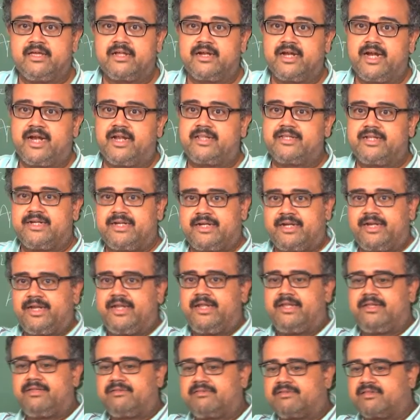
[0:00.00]
right, and the
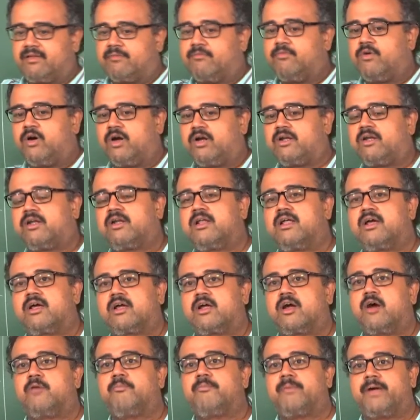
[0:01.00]
tree is somewhat
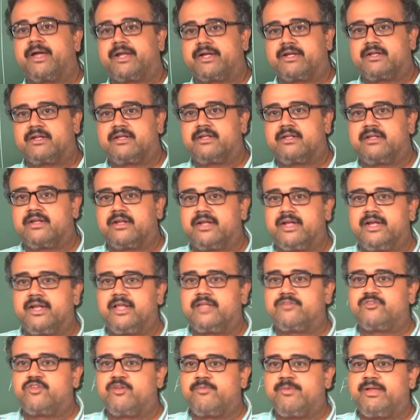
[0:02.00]
compact, right,
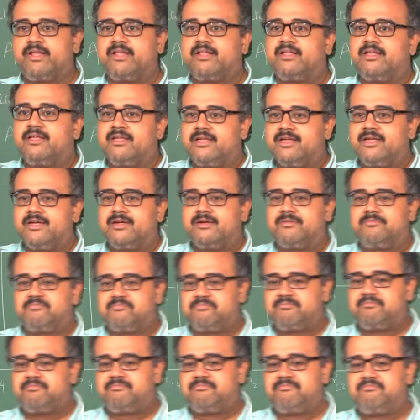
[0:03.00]
assuming
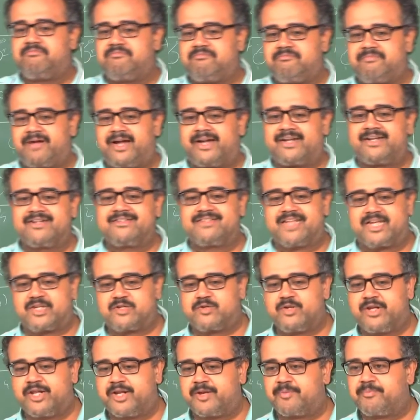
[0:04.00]
patterns
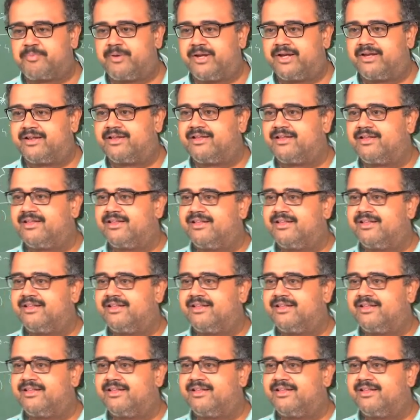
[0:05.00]
actually repeat,